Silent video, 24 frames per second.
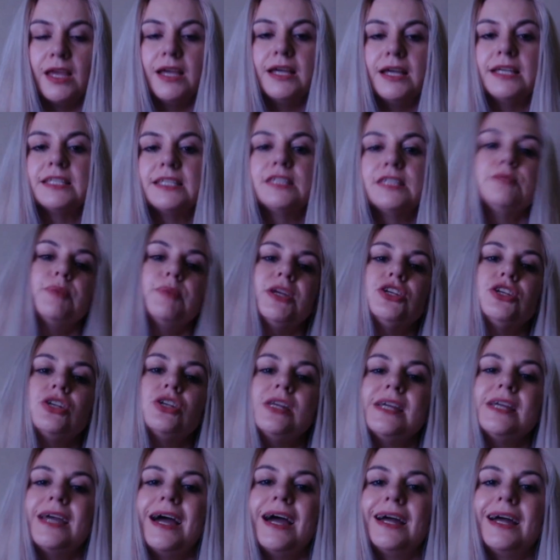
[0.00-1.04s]

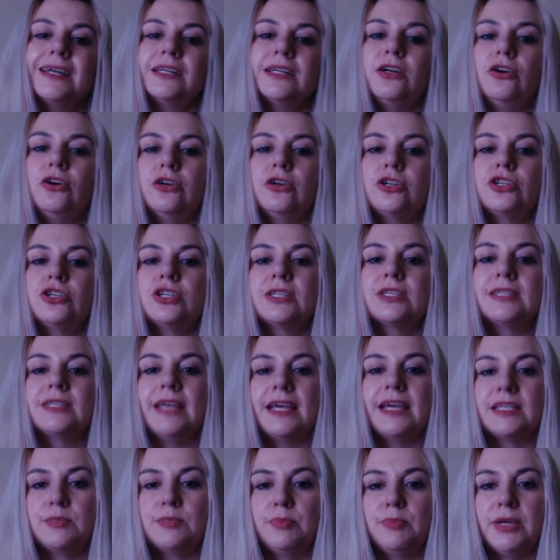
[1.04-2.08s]
especially unconscious
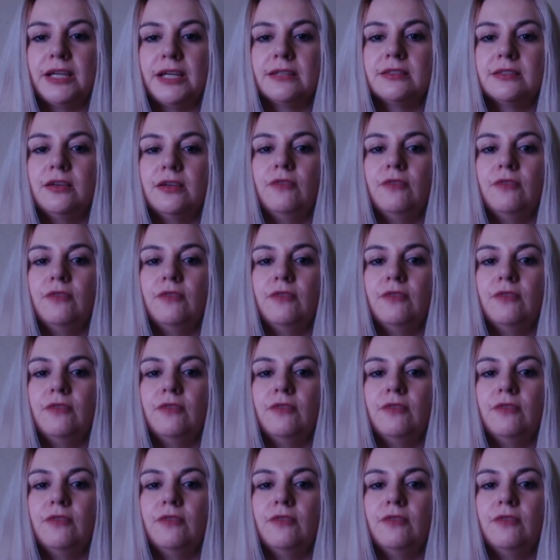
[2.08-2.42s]
aspects